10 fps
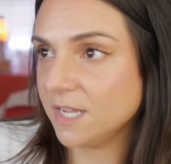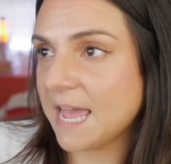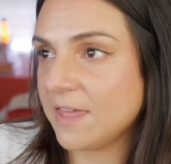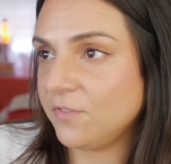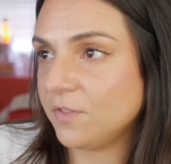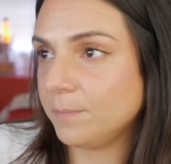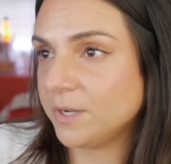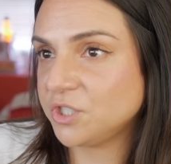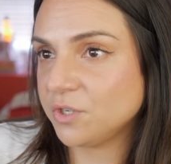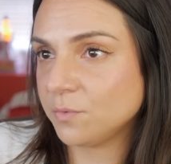And the
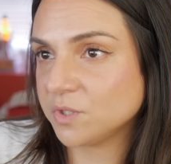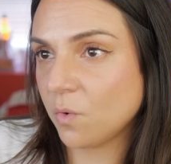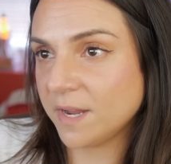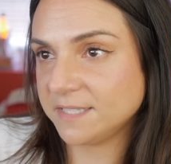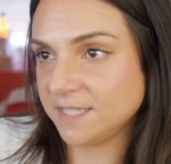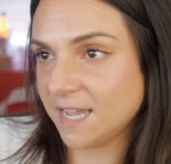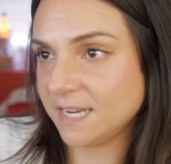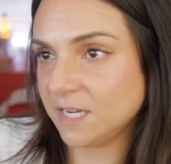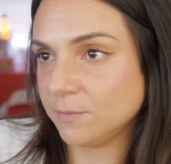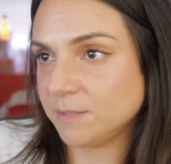budget was quite
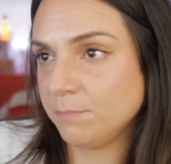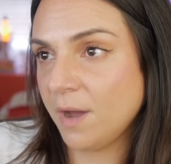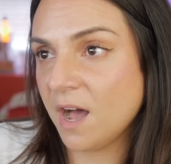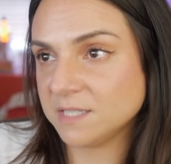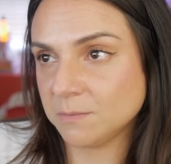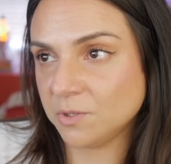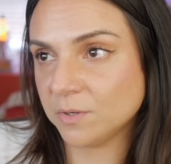tight. It was impossible to